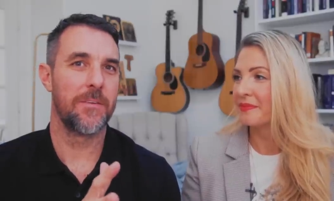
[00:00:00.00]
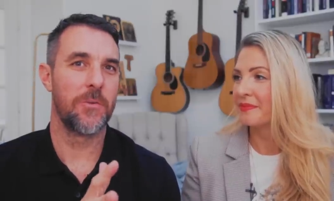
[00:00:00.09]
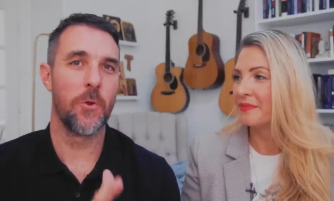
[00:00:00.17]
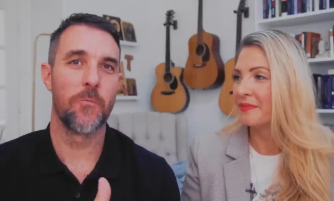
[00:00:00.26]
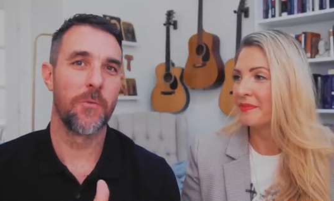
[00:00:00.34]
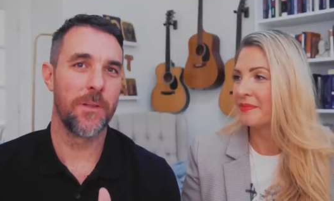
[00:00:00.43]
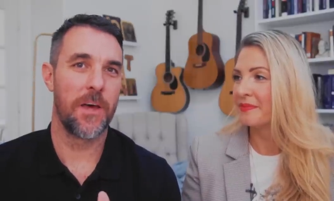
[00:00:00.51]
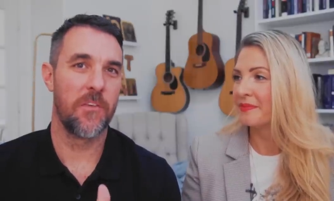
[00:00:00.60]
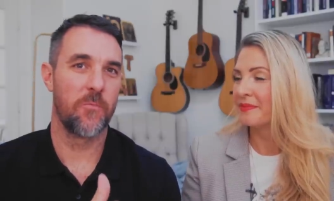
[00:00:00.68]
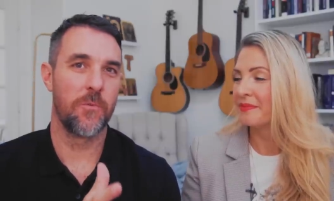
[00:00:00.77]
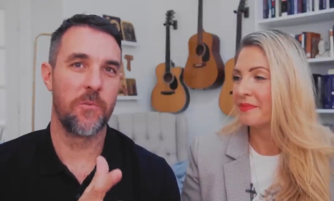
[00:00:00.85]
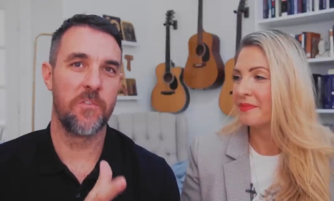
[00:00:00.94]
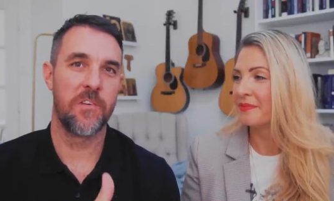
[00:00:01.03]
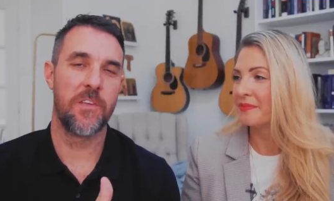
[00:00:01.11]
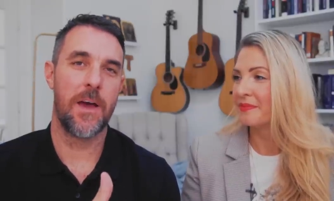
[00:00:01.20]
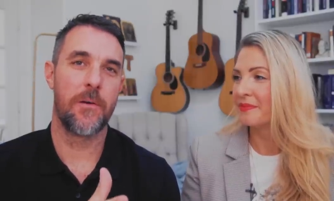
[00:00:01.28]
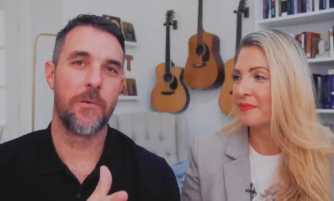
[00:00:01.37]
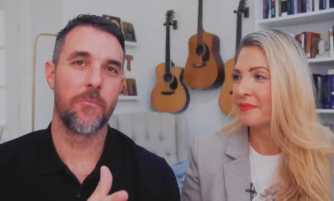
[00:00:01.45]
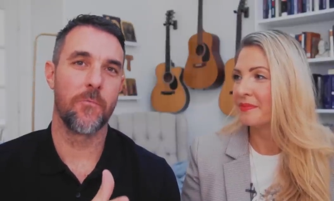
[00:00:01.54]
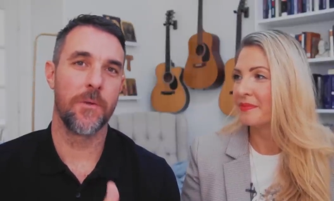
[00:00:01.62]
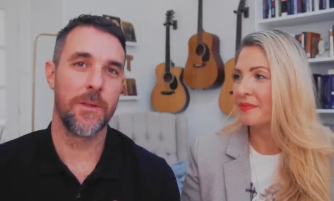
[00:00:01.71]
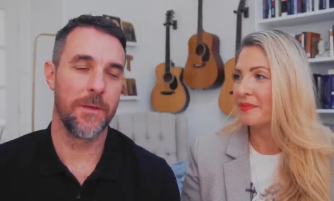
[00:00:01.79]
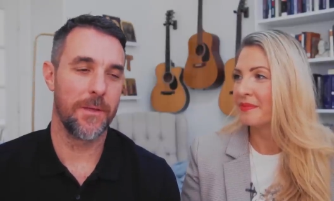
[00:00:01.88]
Speaker 1: you don't realize when you sit down and
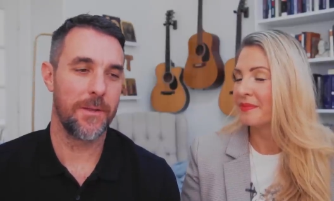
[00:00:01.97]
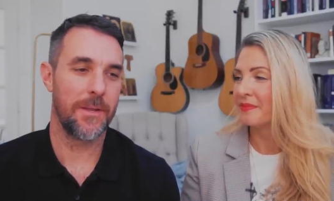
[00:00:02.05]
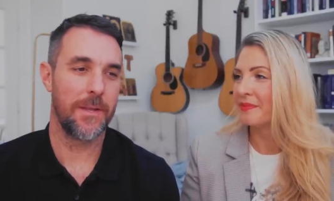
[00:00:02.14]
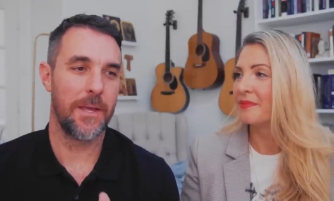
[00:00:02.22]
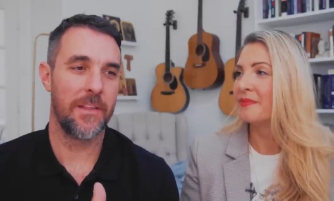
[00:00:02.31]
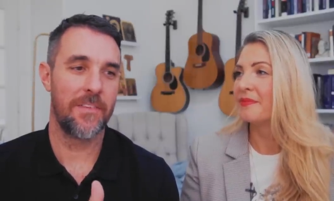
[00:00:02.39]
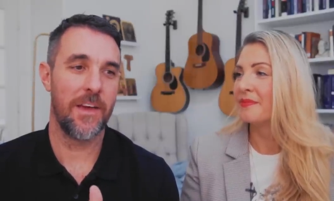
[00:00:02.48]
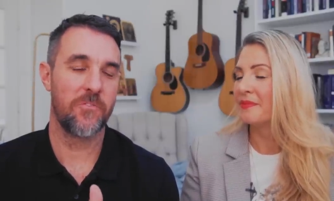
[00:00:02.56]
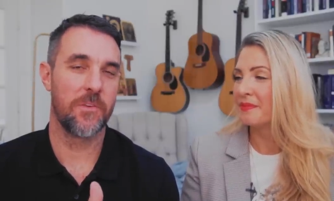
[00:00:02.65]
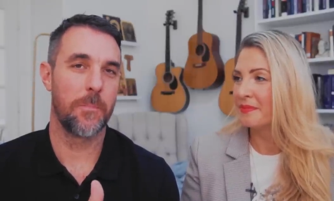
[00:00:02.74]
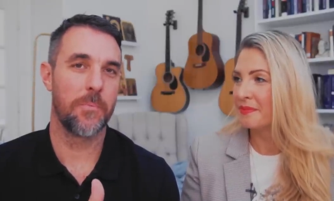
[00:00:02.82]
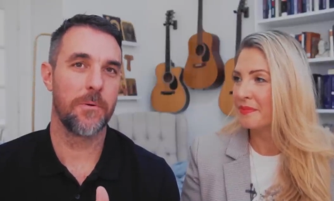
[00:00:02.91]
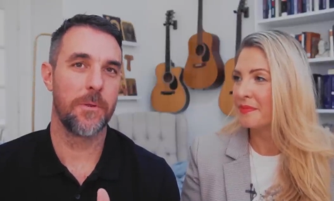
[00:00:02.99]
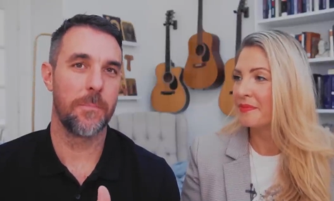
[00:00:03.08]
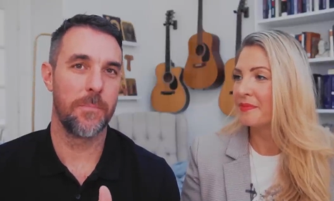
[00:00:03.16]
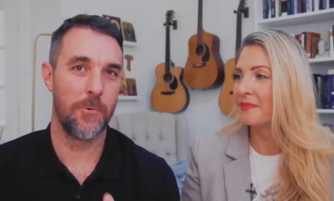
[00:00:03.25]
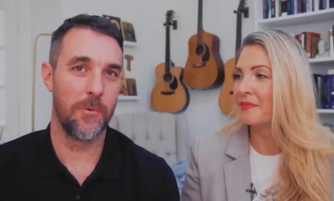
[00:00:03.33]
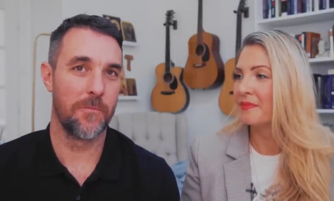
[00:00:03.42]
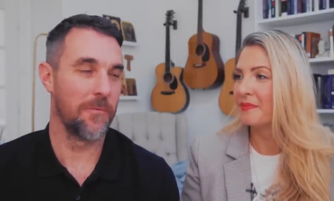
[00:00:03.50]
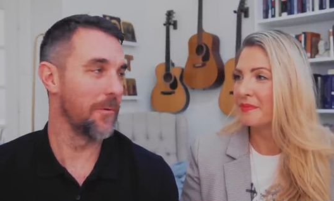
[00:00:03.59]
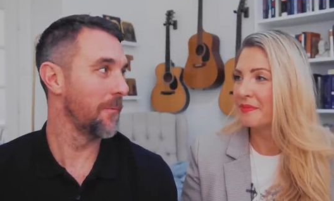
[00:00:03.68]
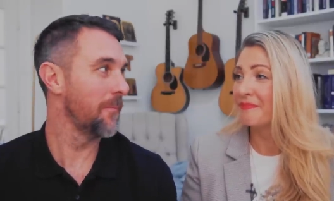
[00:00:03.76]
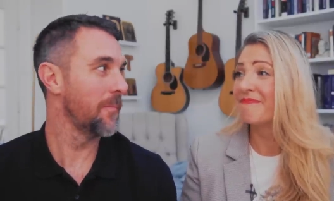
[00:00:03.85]
read it, it's actually pretty
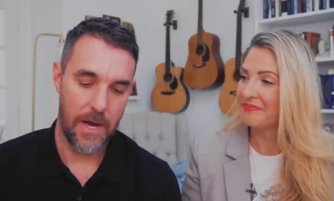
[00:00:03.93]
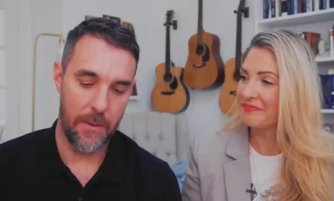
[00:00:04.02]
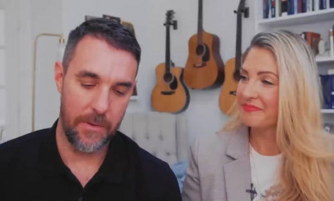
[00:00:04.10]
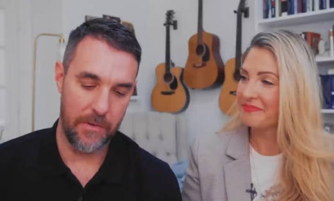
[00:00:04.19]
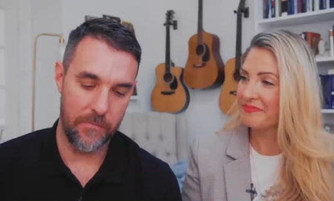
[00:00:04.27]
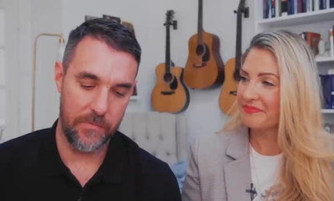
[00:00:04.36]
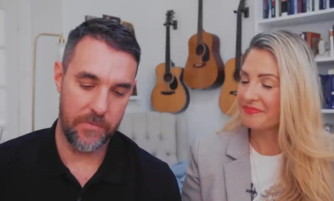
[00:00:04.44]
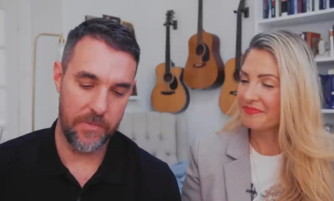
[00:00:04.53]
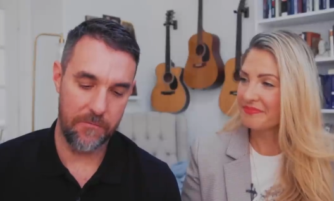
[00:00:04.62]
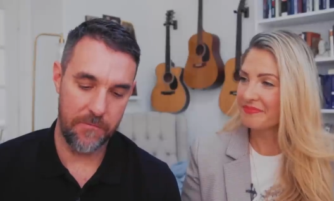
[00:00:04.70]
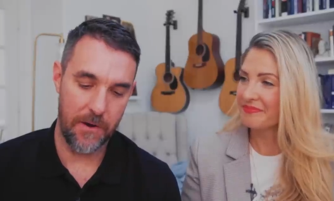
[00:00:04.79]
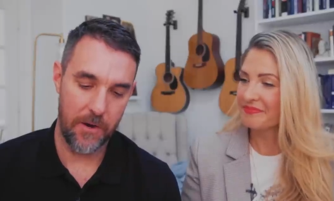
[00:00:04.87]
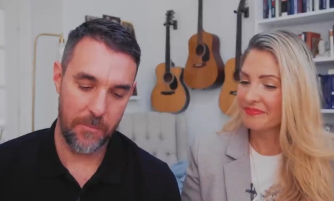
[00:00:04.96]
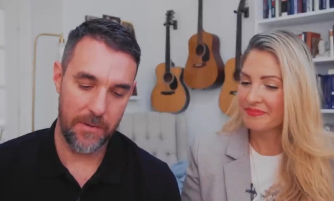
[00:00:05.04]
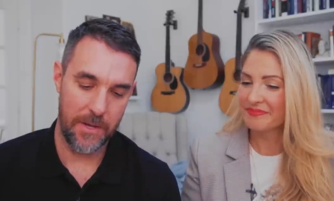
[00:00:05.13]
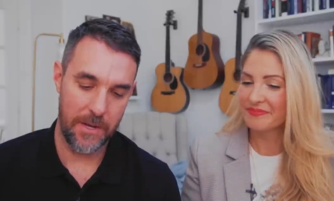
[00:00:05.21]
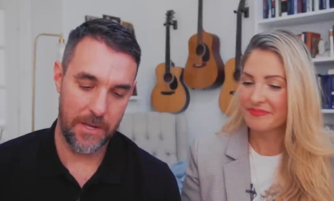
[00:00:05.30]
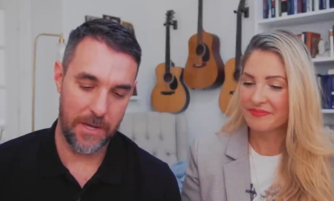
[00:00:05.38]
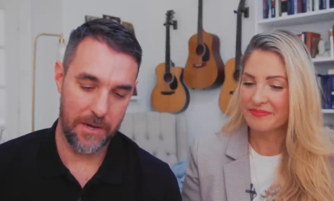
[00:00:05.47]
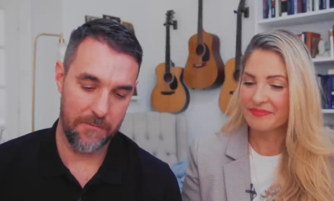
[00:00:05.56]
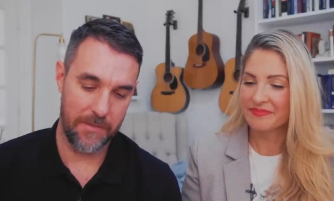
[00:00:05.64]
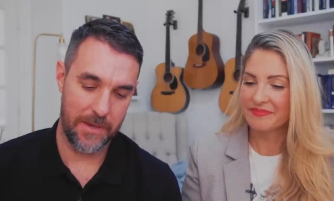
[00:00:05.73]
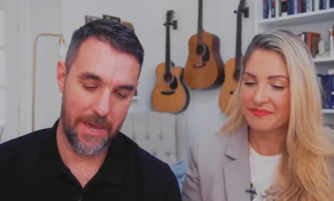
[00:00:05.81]
beautiful. I mean, the very beginning
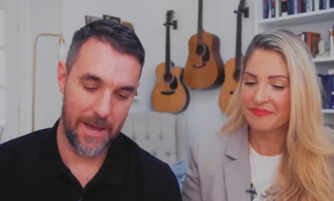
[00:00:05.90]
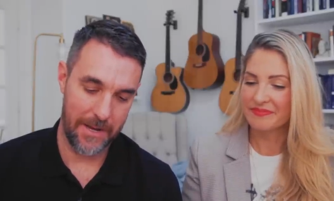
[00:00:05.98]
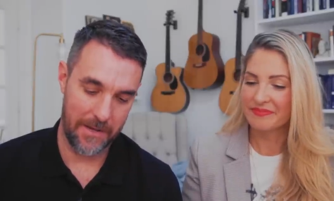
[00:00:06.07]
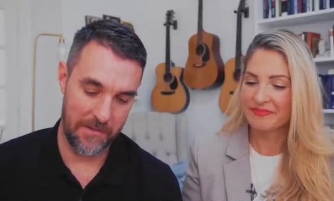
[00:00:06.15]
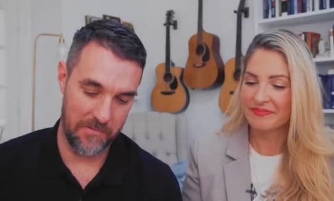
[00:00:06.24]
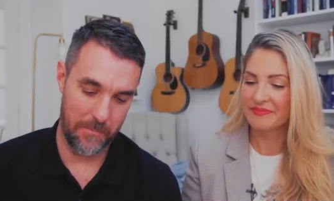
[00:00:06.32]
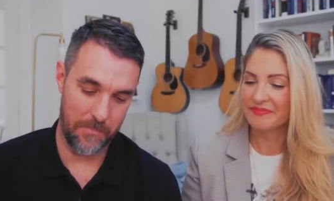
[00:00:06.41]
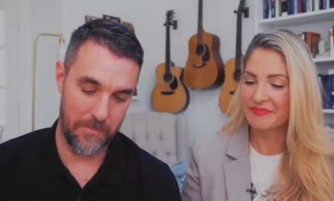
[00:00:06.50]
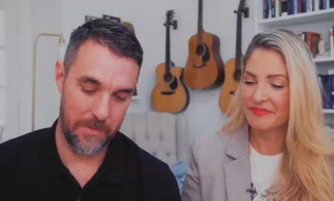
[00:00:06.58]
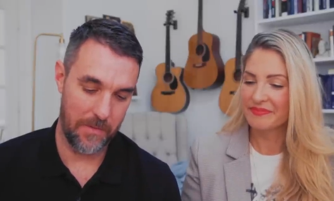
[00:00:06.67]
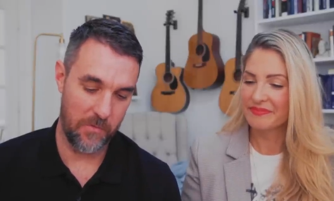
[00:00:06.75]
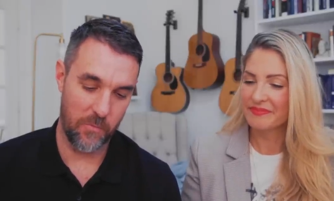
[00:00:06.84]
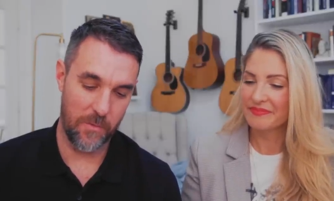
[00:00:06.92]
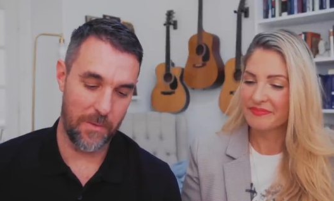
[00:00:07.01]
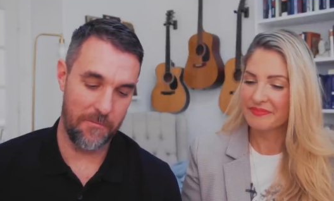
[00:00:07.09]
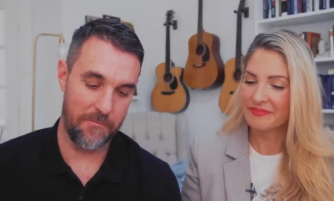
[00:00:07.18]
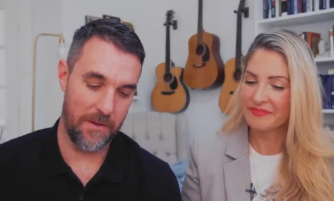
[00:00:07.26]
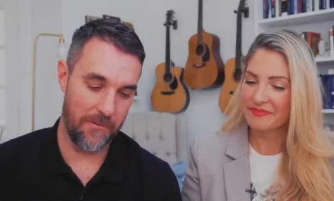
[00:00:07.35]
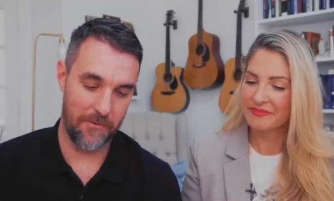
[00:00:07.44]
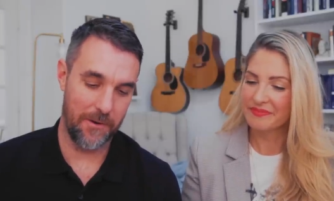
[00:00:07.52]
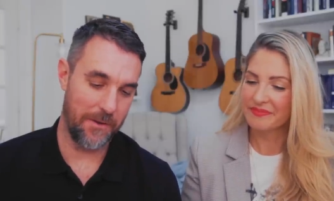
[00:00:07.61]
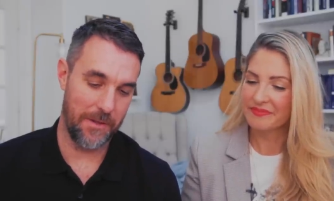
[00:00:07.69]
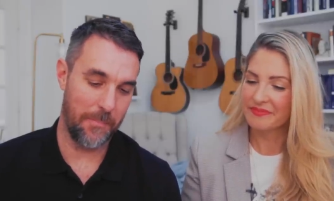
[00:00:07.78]
of the catechism, it's one of my
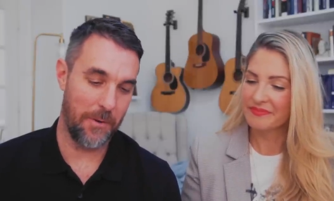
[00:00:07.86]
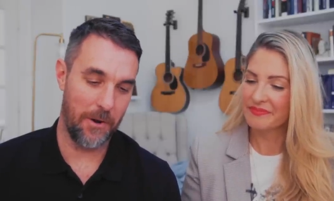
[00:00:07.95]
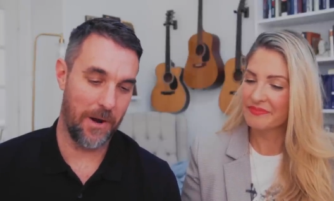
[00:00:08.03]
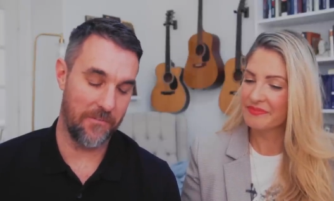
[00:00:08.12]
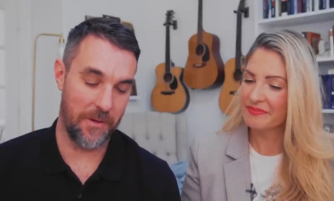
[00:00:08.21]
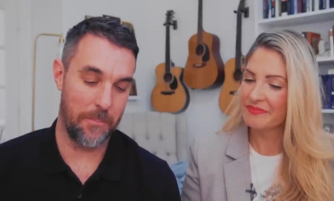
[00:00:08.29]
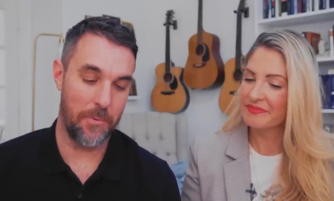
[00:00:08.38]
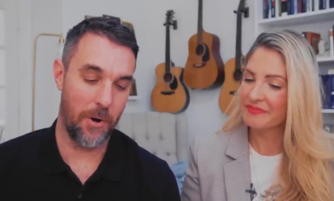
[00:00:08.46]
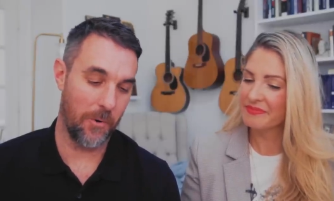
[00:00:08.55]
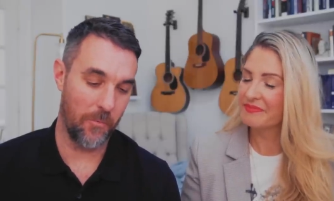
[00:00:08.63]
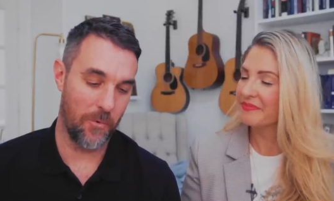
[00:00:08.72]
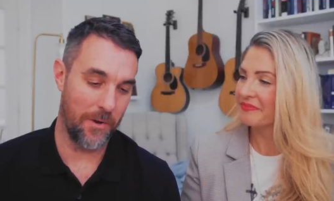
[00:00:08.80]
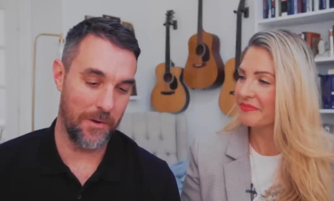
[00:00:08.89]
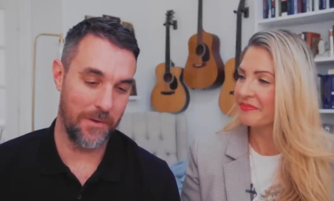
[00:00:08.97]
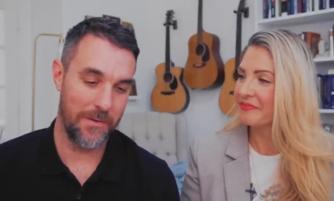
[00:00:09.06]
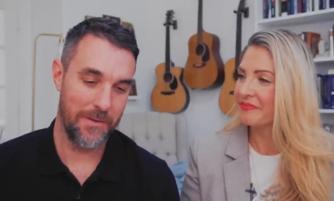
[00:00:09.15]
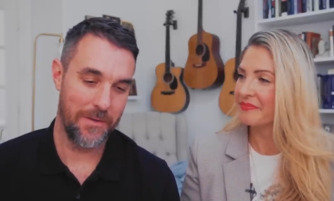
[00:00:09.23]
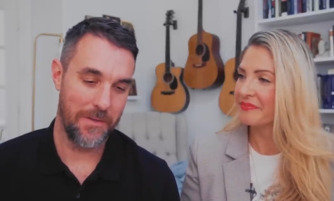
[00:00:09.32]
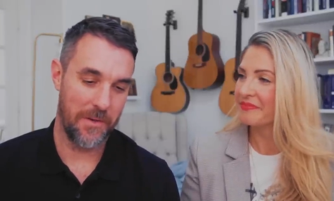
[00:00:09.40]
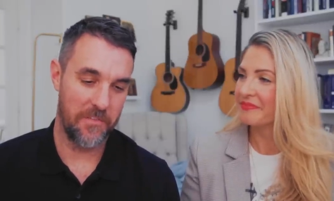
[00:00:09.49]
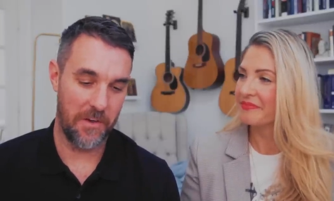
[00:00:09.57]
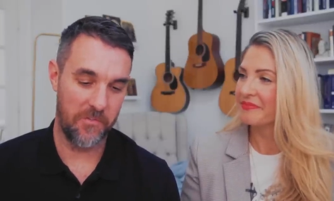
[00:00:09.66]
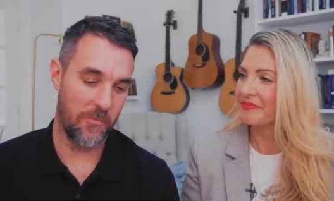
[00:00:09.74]
favorite paragraphs, part one,
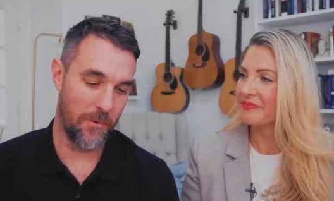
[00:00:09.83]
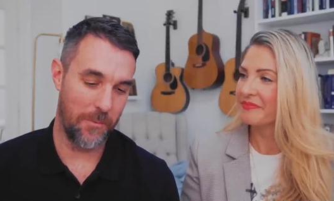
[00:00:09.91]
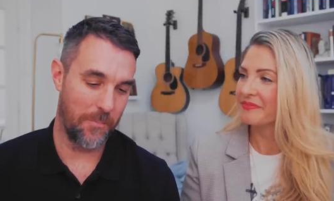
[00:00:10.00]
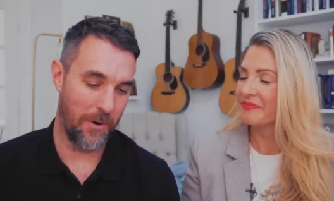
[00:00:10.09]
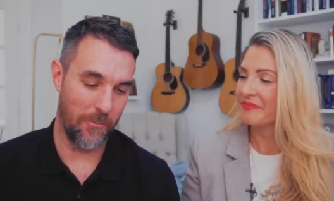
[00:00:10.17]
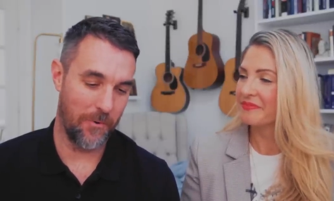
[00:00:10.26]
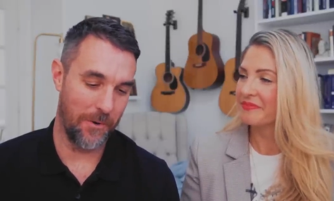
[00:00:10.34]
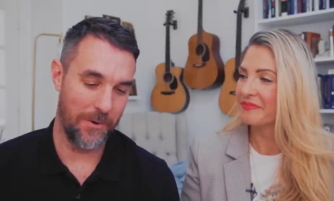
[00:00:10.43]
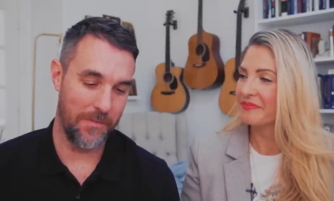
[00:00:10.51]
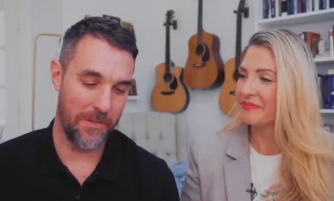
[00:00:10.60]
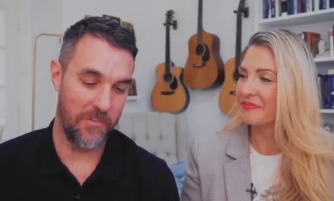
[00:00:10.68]
section one, part one, the